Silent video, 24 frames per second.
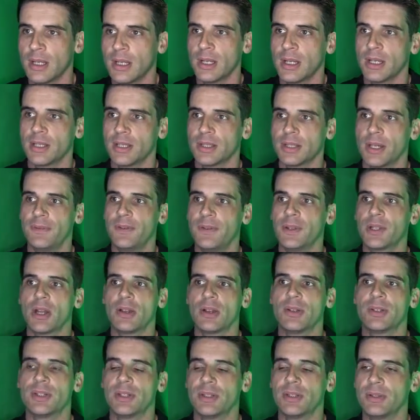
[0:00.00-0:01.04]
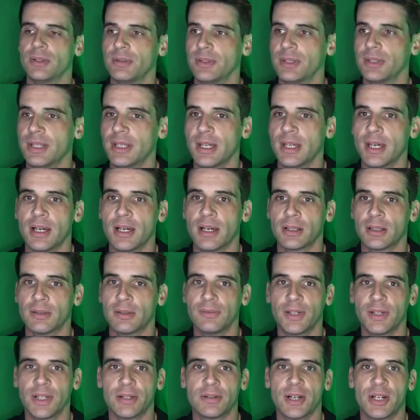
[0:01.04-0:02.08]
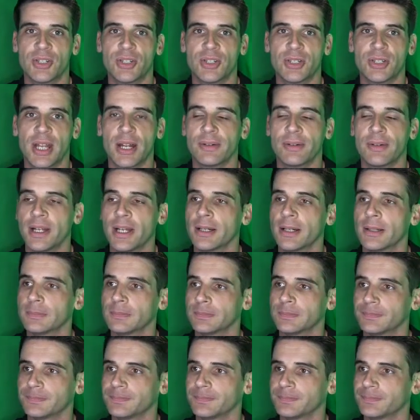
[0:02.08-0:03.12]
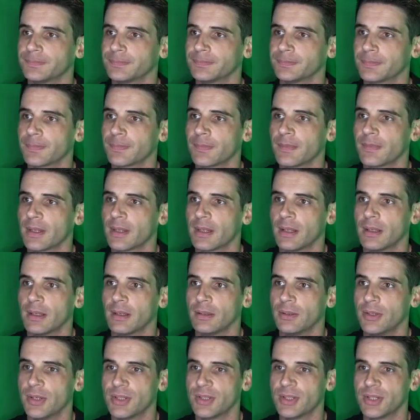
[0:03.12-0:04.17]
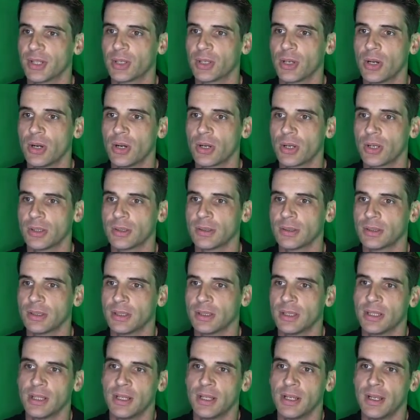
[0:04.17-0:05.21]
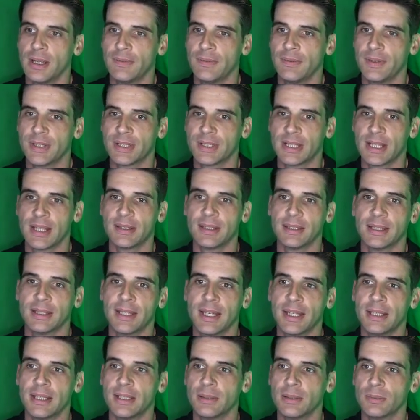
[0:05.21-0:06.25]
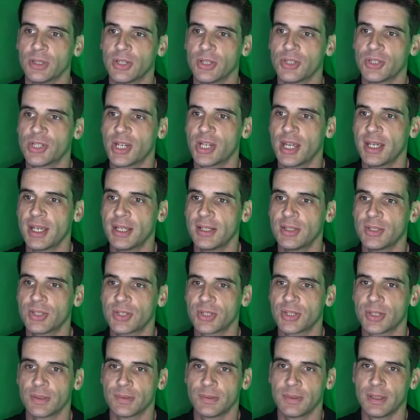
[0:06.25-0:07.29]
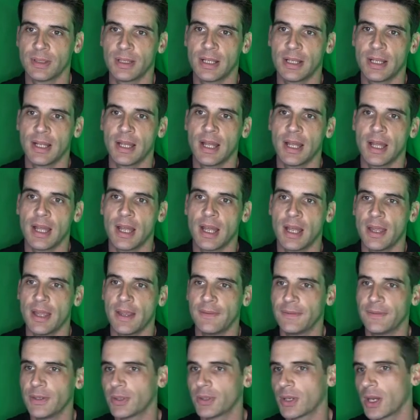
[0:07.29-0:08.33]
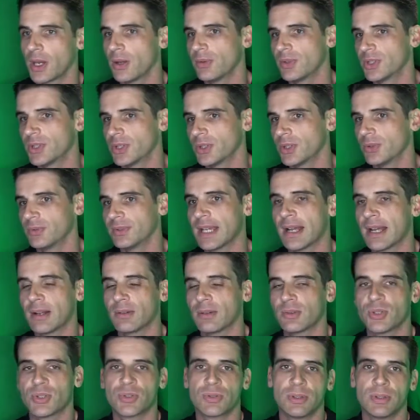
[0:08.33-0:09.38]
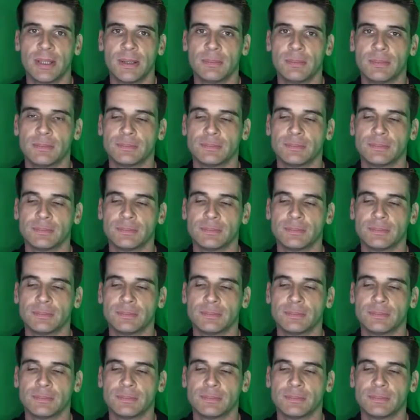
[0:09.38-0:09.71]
So if you go to the configuration area using the cog, if you select the lane you want to change, if you go to downstream